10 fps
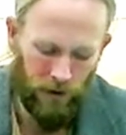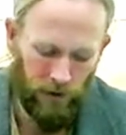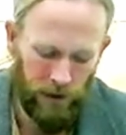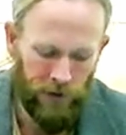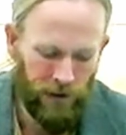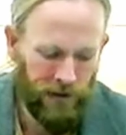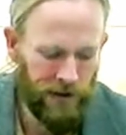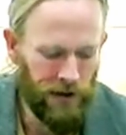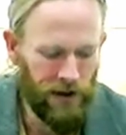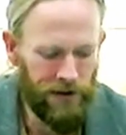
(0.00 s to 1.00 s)
Liquid
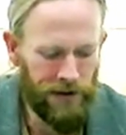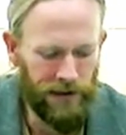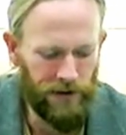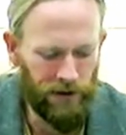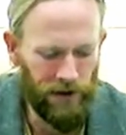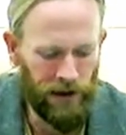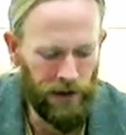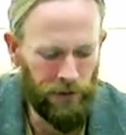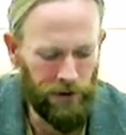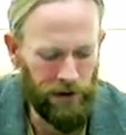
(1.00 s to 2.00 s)
stars, you don't end
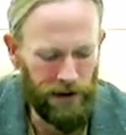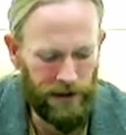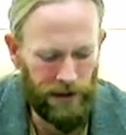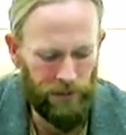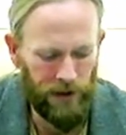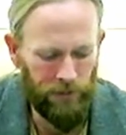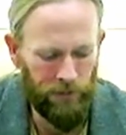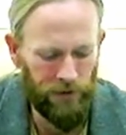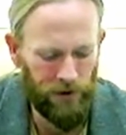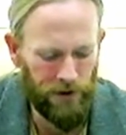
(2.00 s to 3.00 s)
up with that same problem,
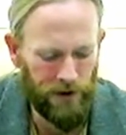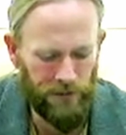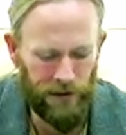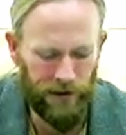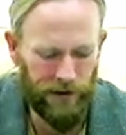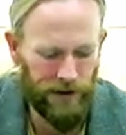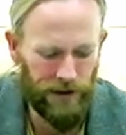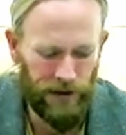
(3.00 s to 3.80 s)
of course, because